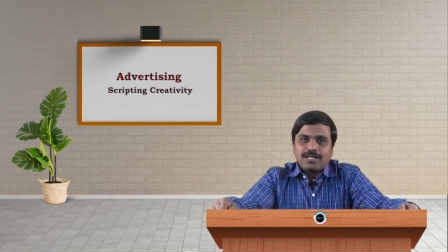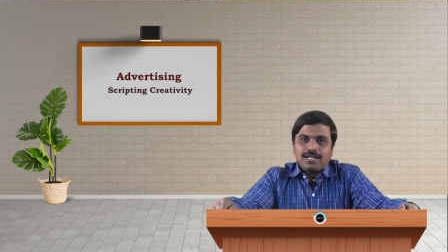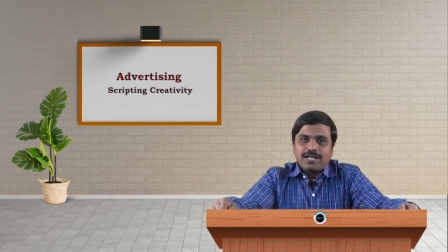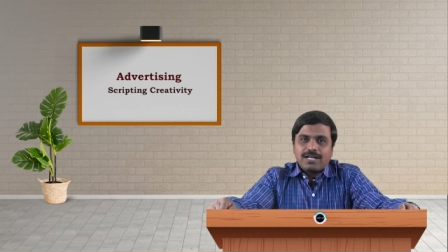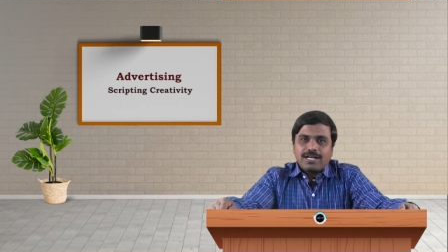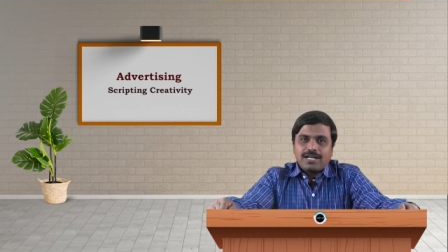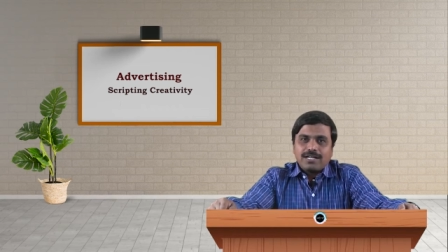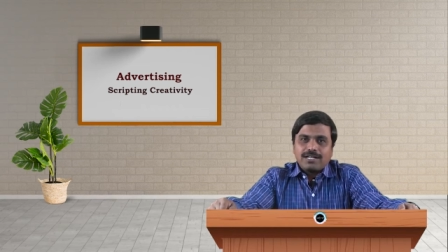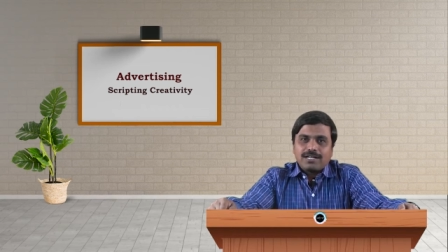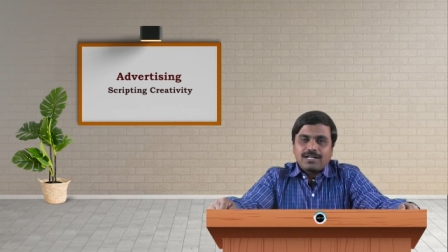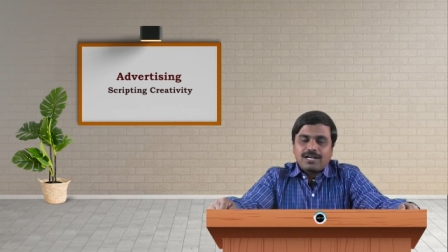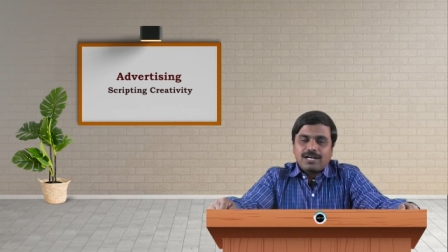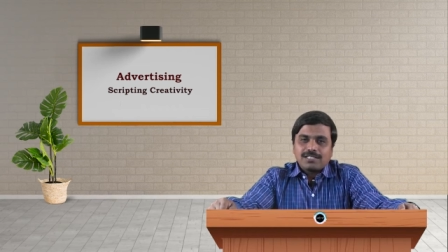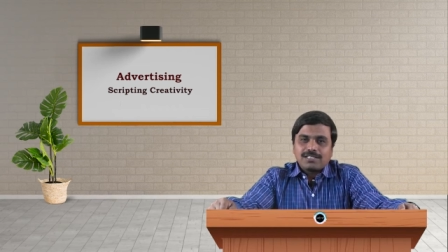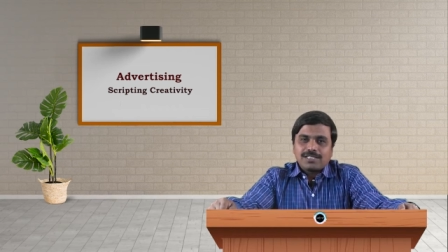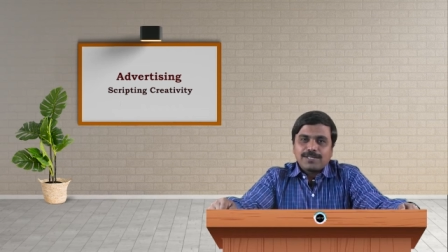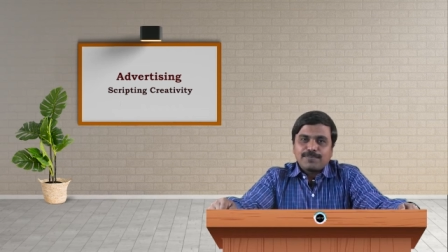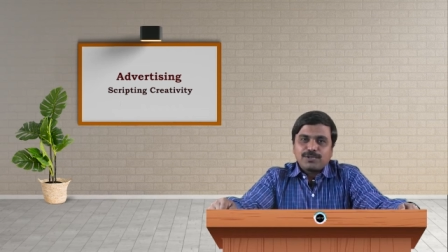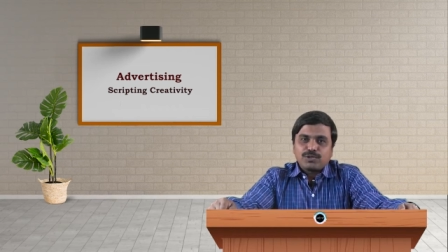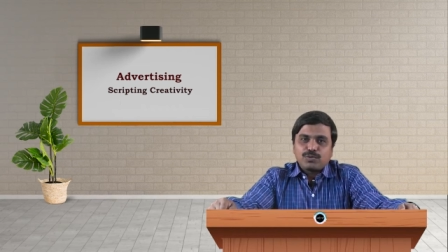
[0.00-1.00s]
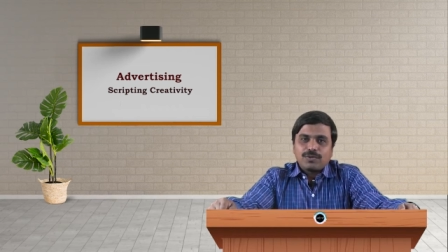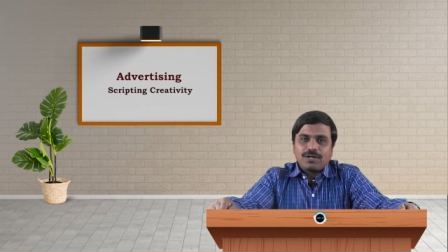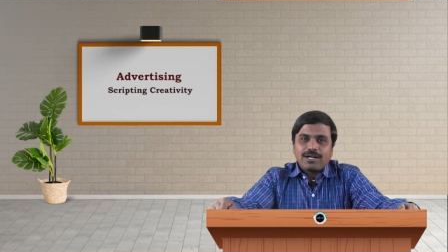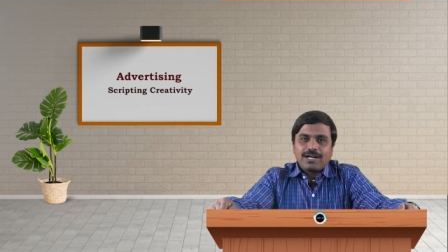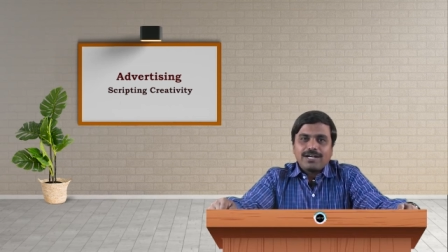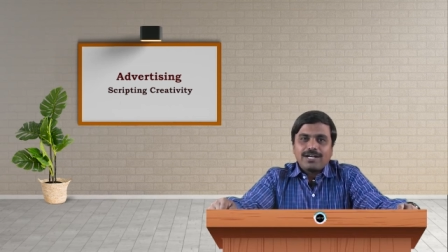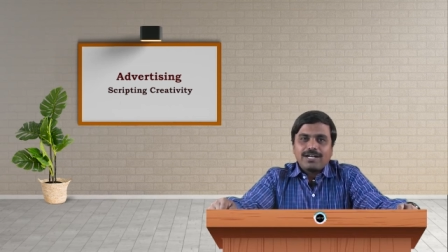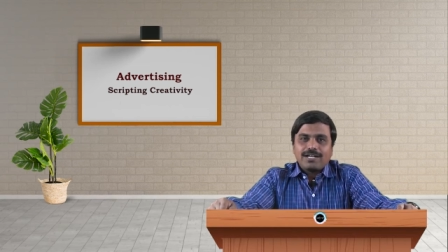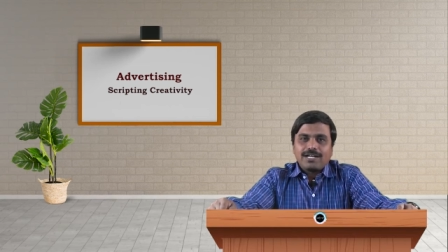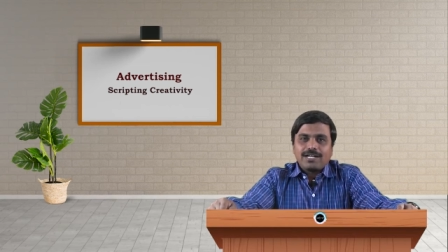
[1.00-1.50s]
and conceptual
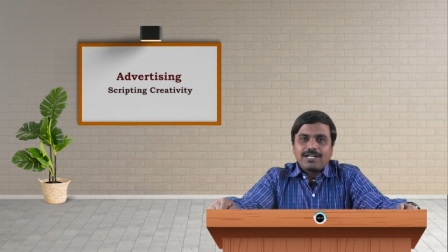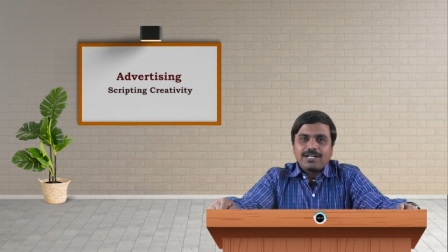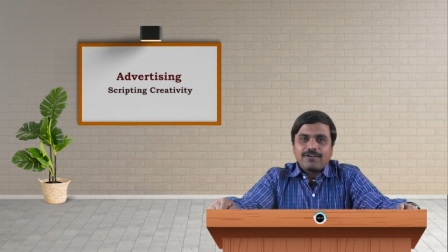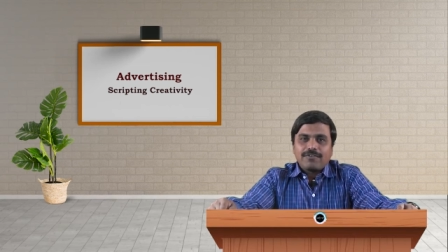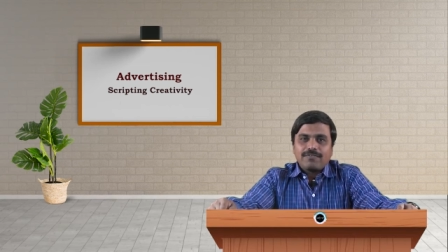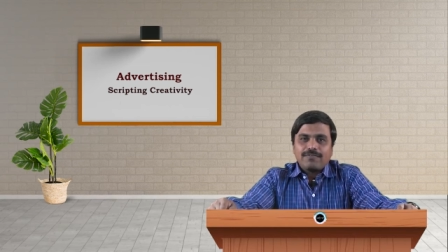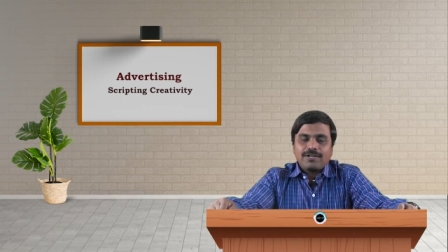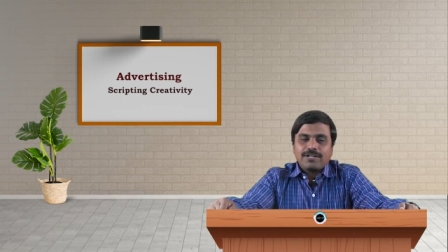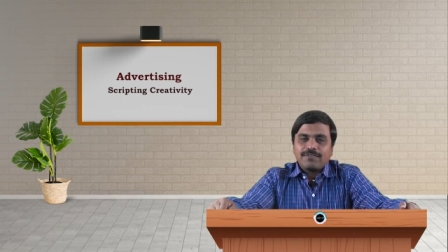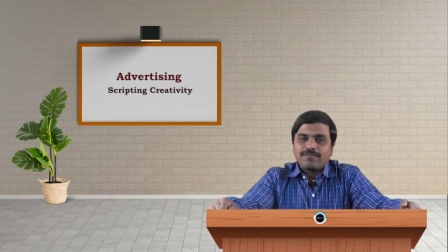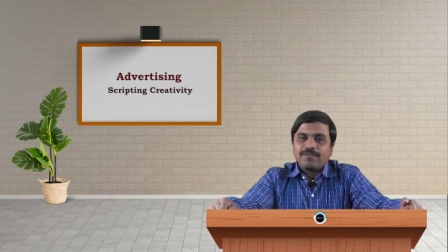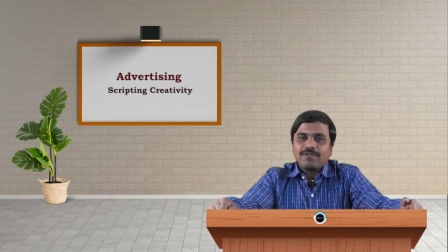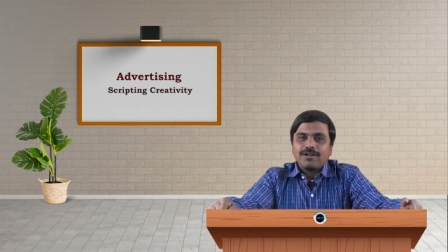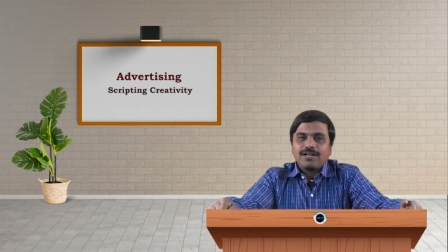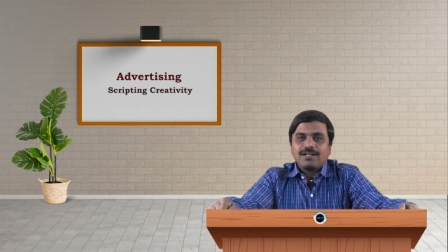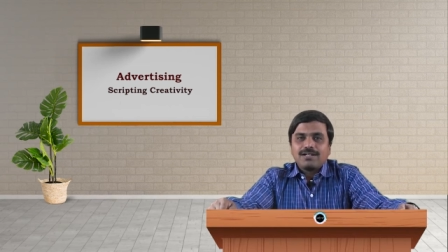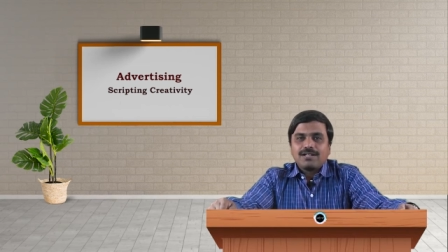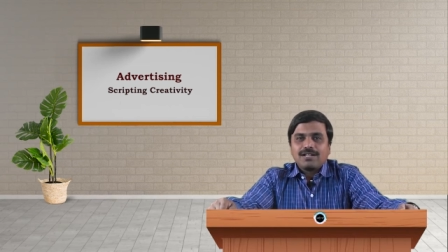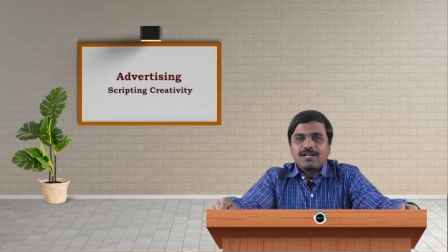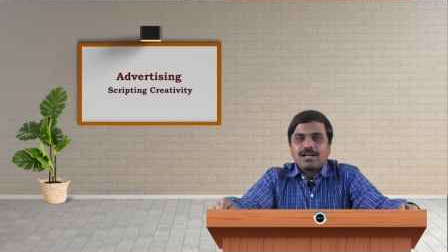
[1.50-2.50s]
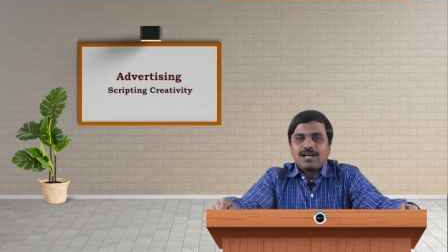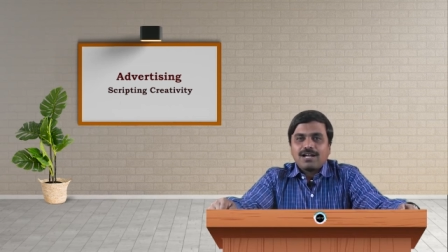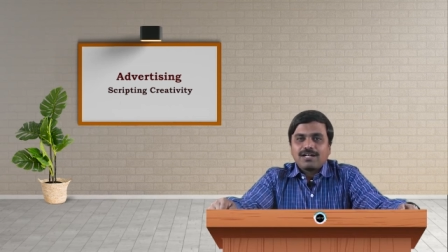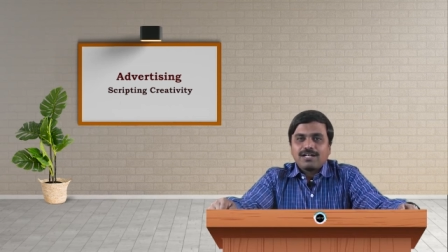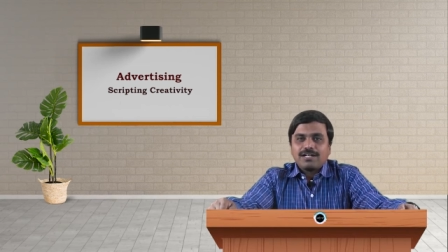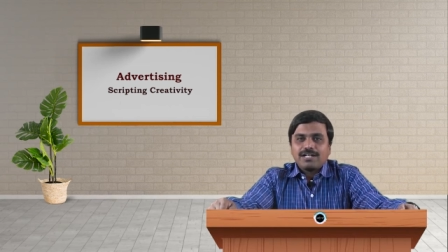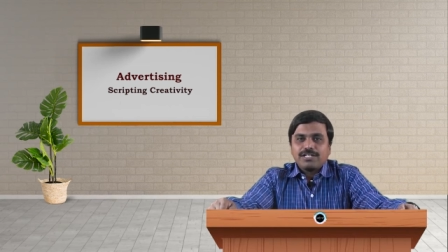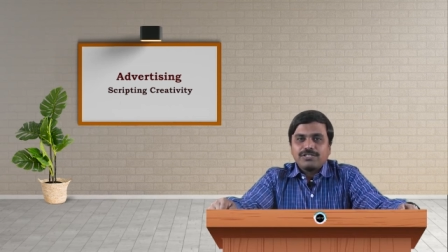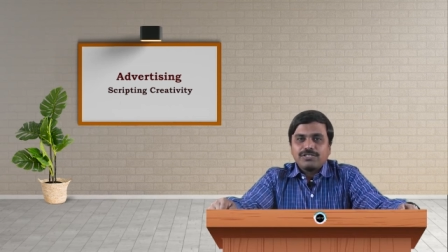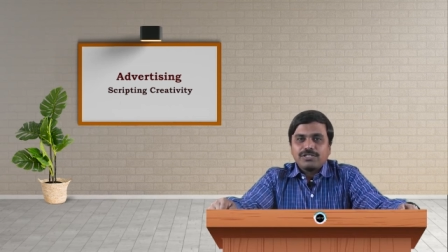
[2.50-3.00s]
identity of different
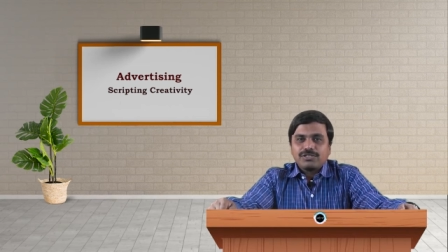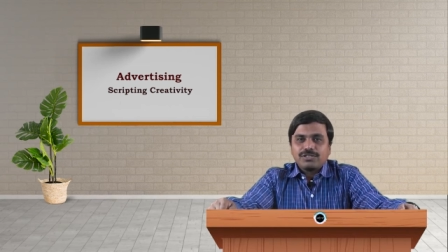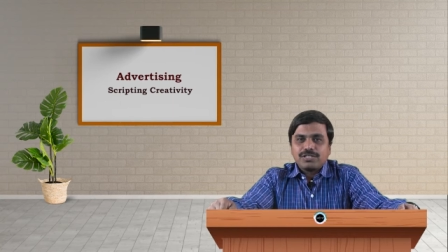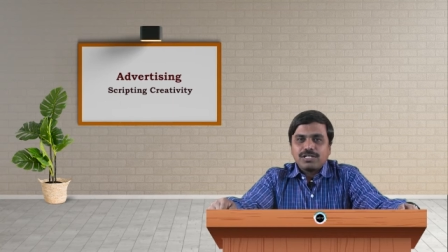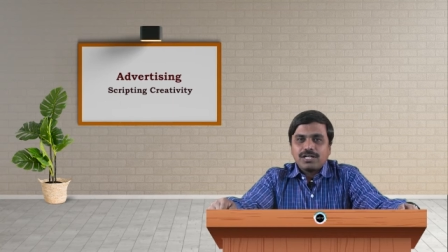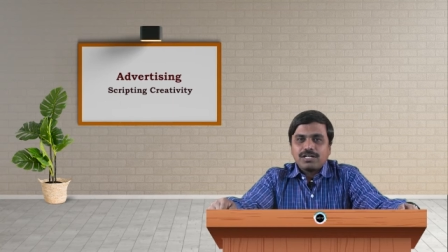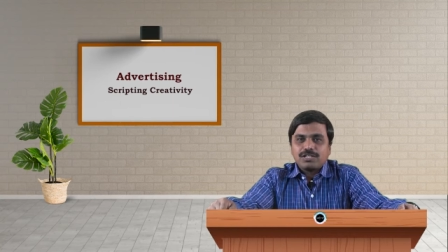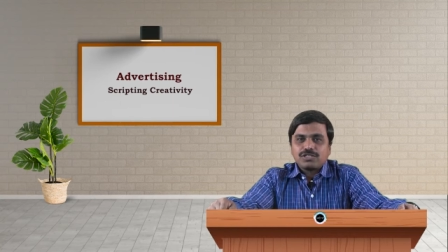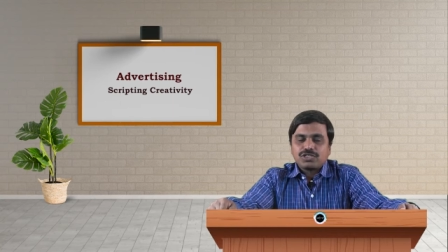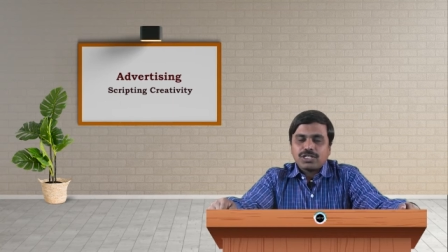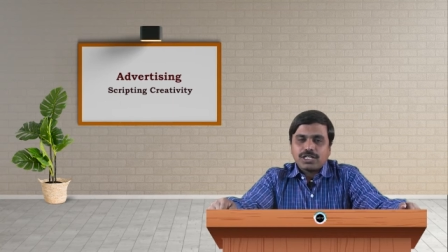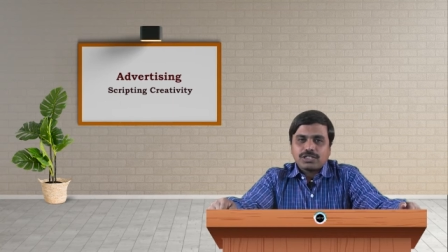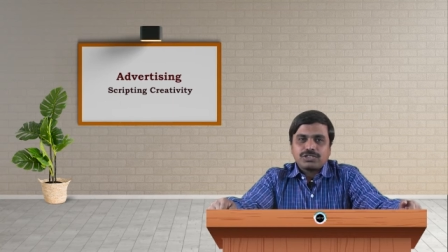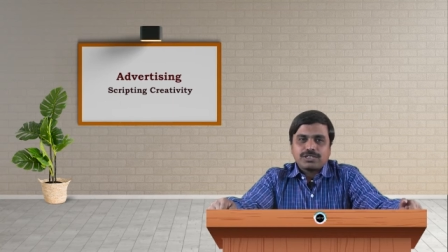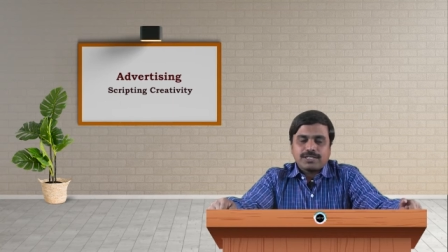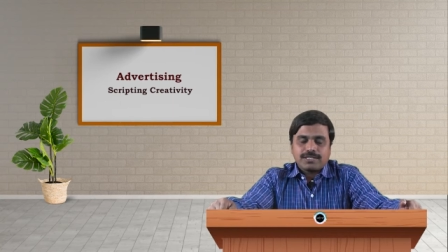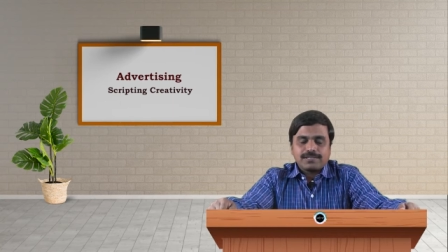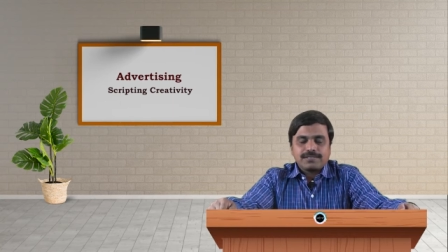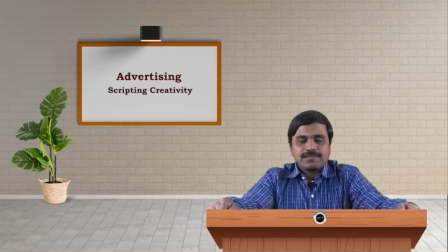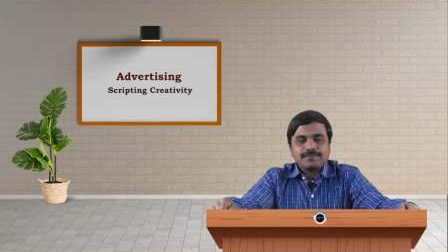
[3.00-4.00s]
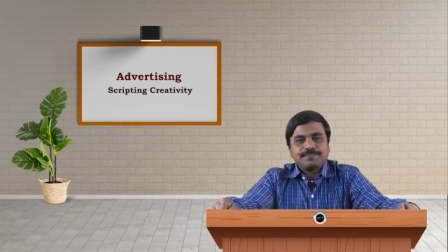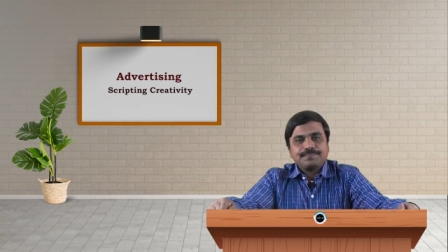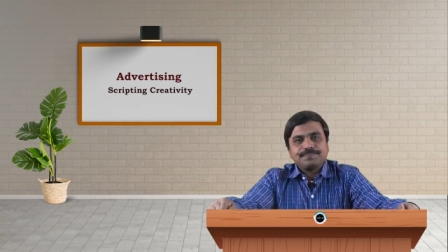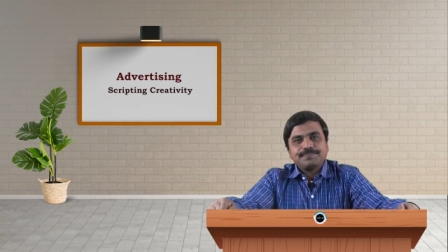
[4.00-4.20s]
organizational structures.